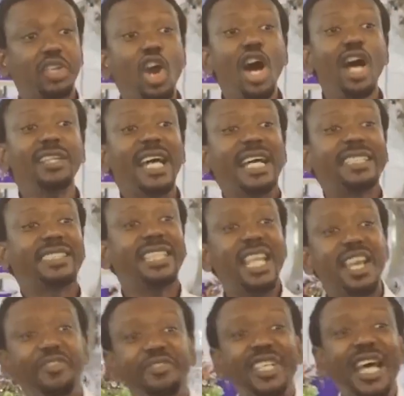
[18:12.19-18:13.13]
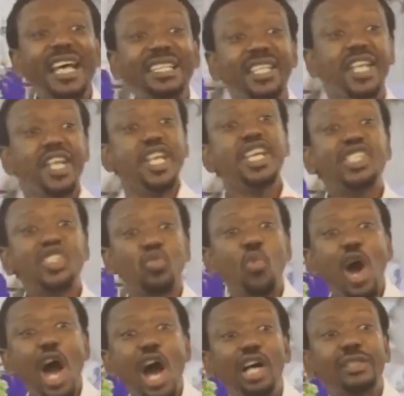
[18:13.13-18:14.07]
God has lifted
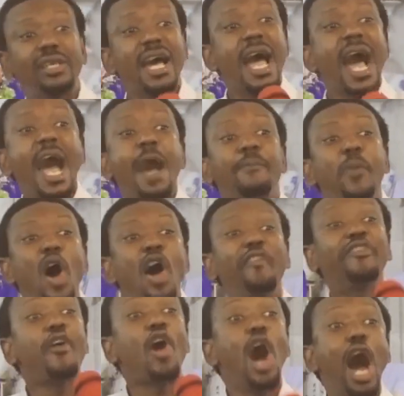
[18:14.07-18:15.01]
his word above